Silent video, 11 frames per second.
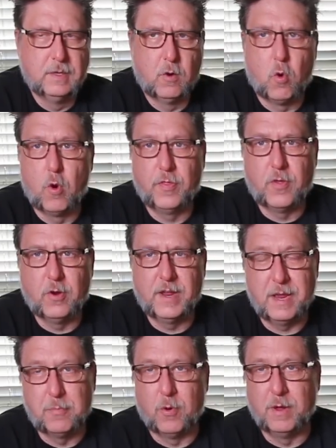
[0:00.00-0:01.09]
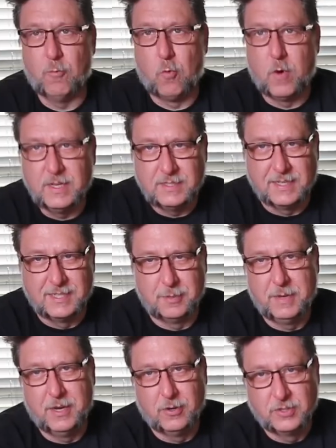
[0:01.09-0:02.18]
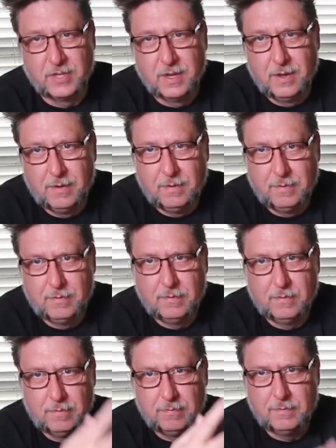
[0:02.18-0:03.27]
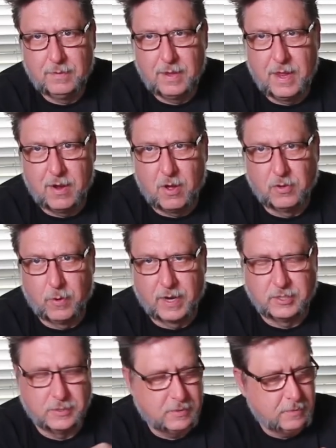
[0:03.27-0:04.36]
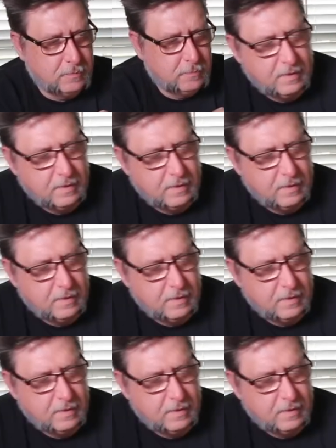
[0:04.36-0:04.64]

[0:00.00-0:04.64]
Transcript: Or 38.1 centimeters in all directions.